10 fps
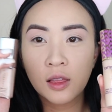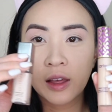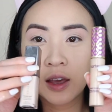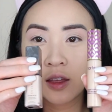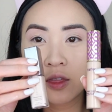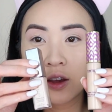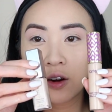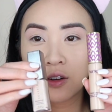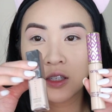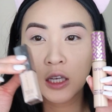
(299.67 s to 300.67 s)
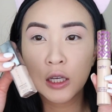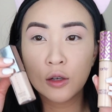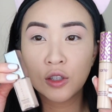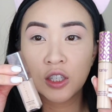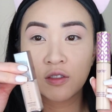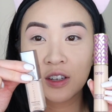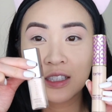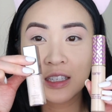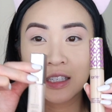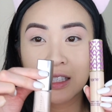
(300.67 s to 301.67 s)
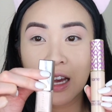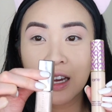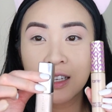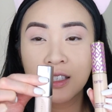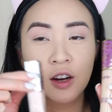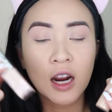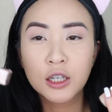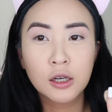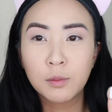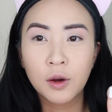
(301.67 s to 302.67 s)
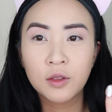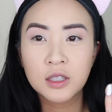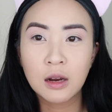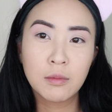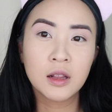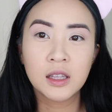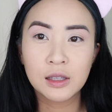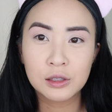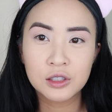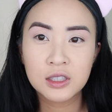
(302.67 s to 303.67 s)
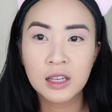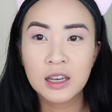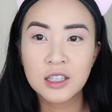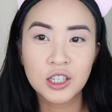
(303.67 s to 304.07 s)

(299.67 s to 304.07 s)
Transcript: like there's a huge difference in size. They're actually both 10 milliliters. It's